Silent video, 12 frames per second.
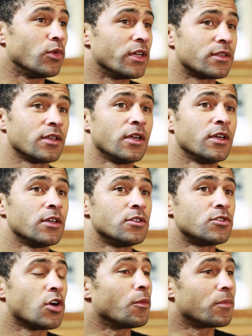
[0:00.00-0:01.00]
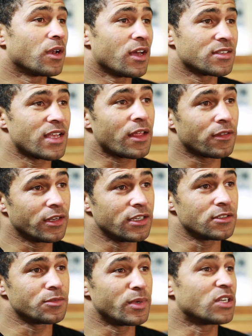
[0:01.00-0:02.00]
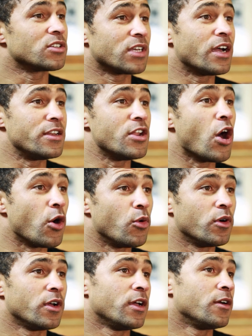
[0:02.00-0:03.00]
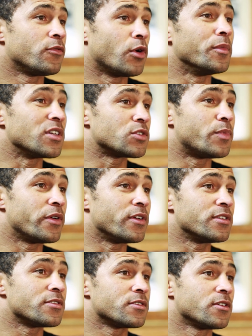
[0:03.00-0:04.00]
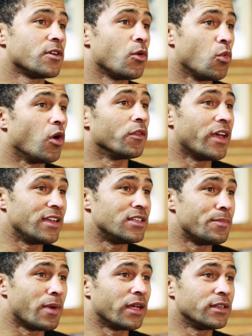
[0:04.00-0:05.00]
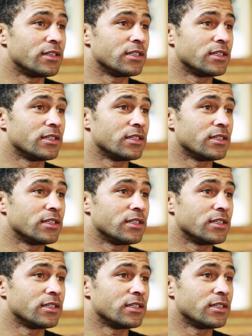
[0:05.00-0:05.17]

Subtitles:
with top class athletes, because I know from experience what they demand,